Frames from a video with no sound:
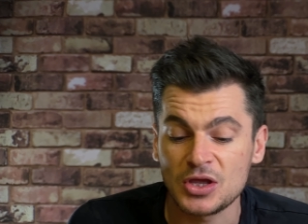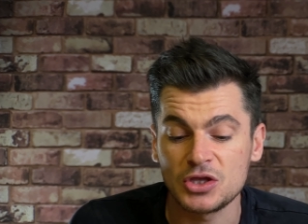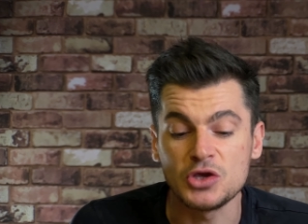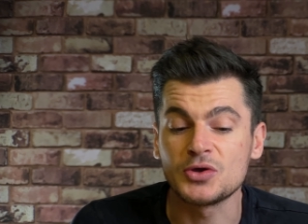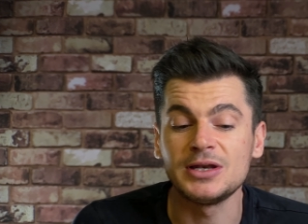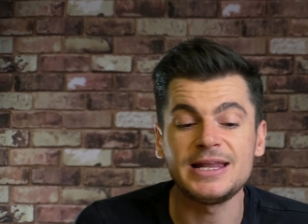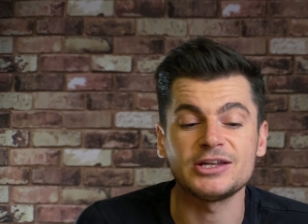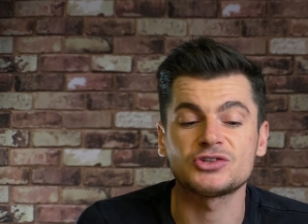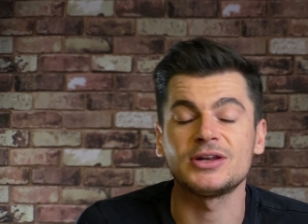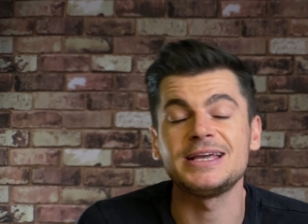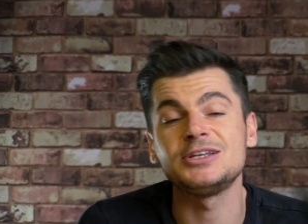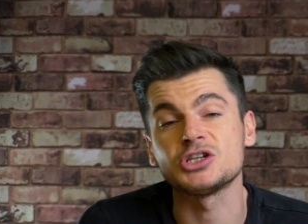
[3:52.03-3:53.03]
You can
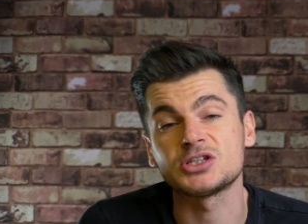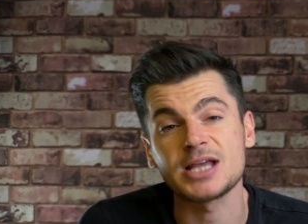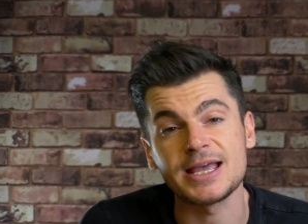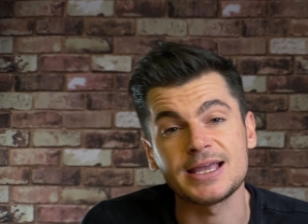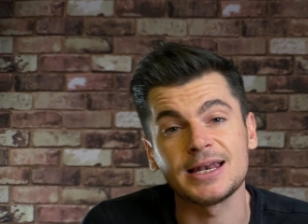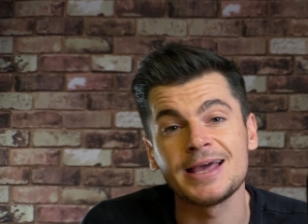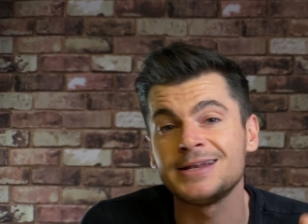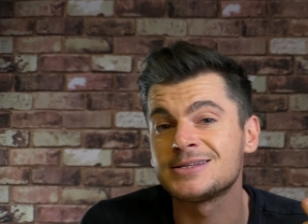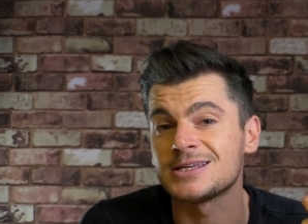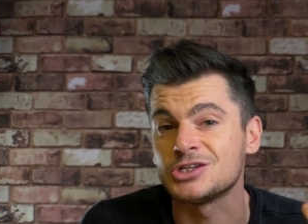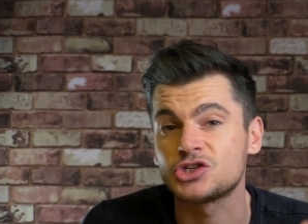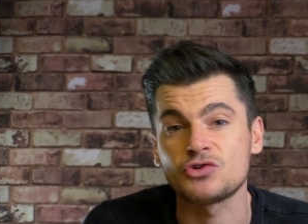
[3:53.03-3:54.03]
literally just take a lens
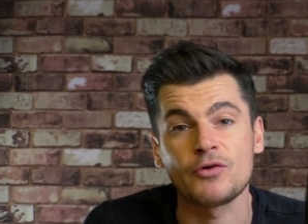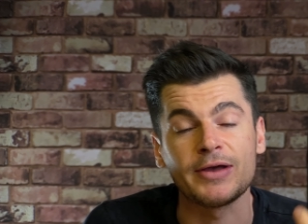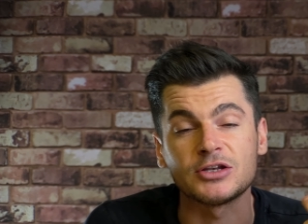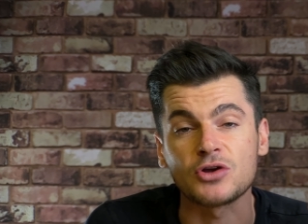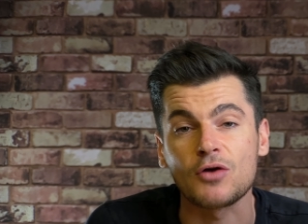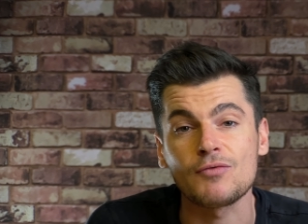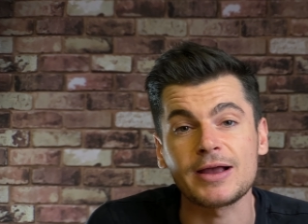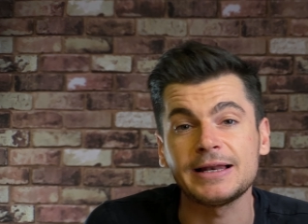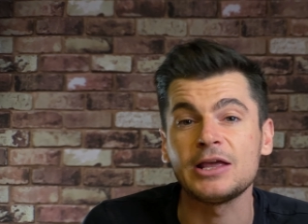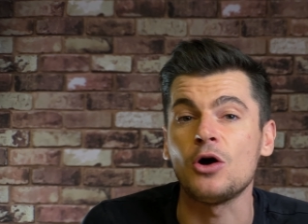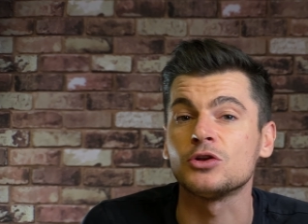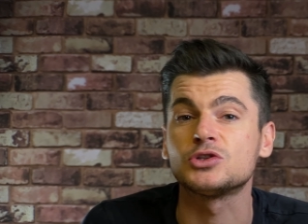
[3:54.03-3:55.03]
and screw it
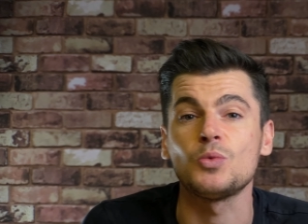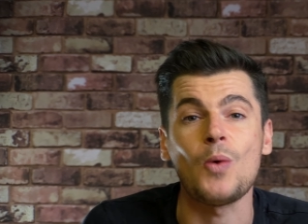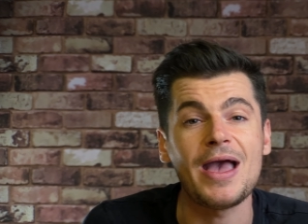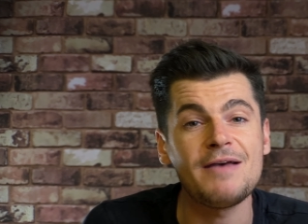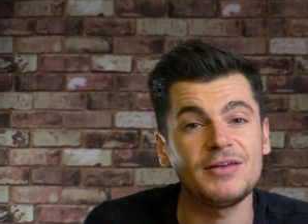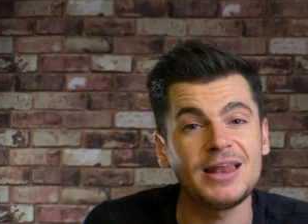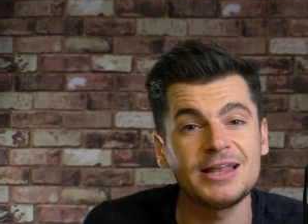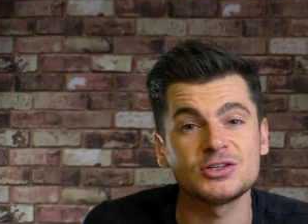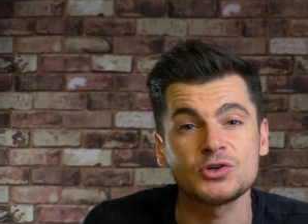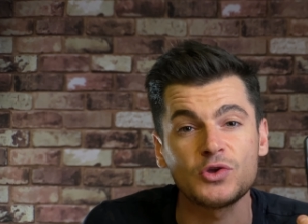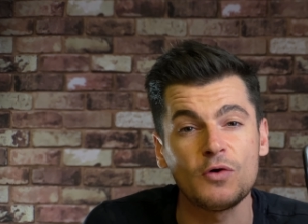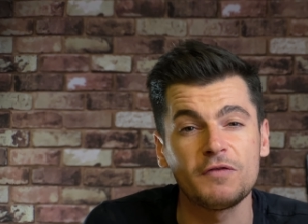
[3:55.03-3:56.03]
directly onto whatever lens
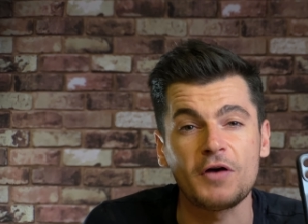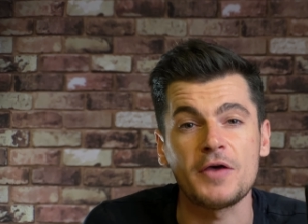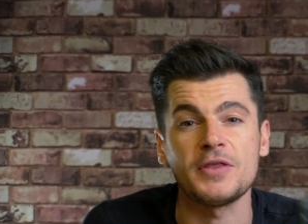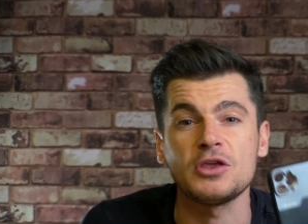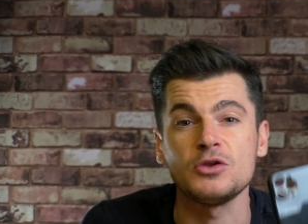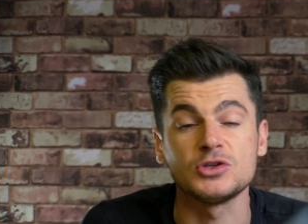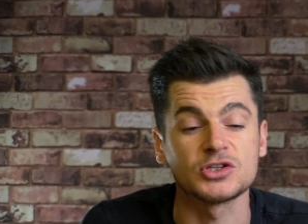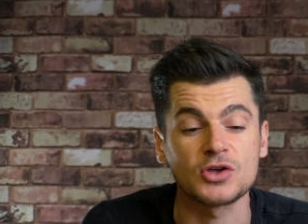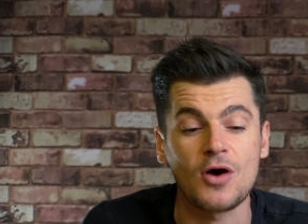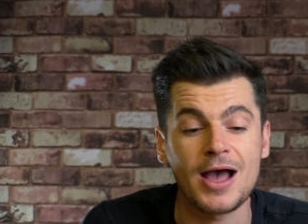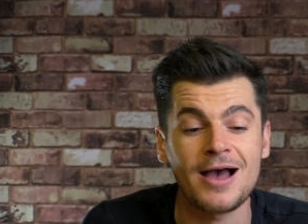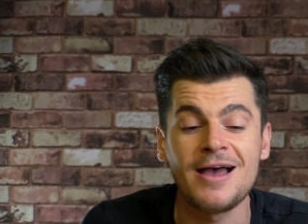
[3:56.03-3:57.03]
on your phone that you
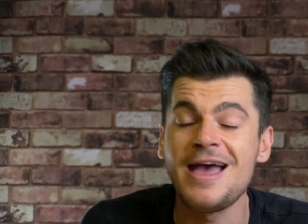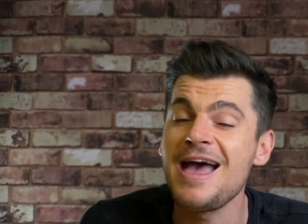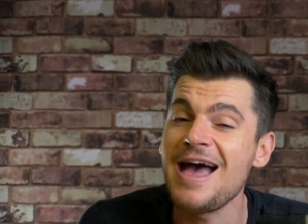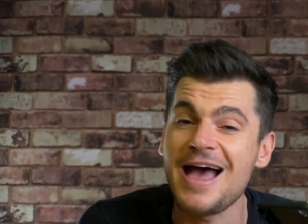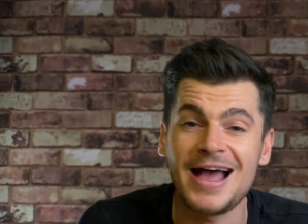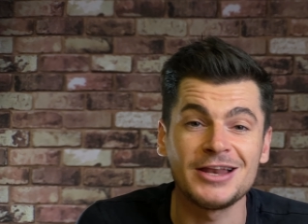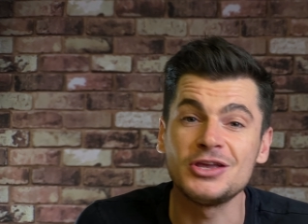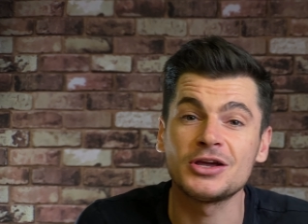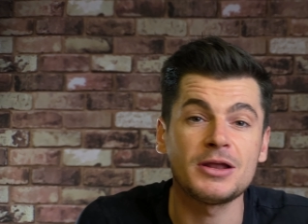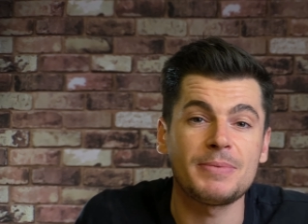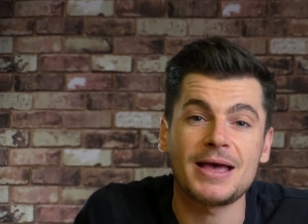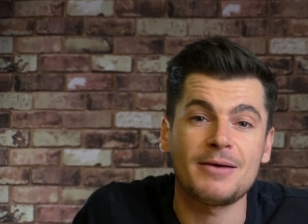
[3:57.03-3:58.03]
desire, and you're
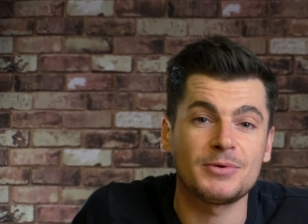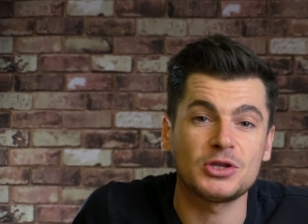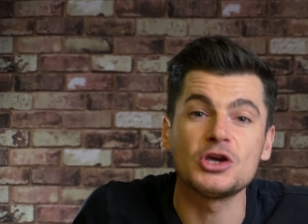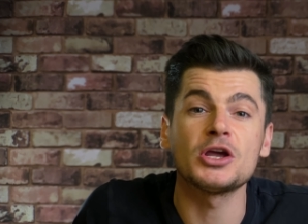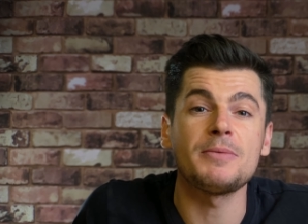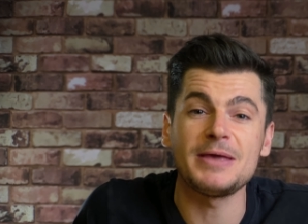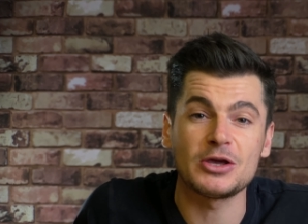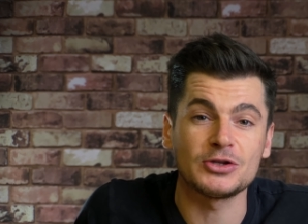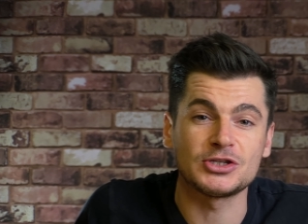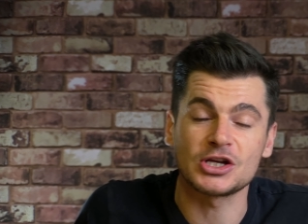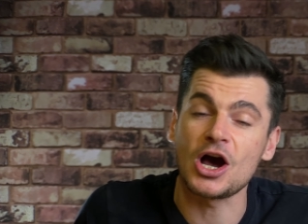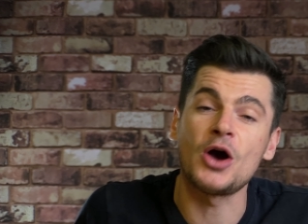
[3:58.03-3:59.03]
gonna be good
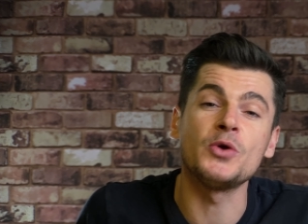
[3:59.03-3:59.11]
to go.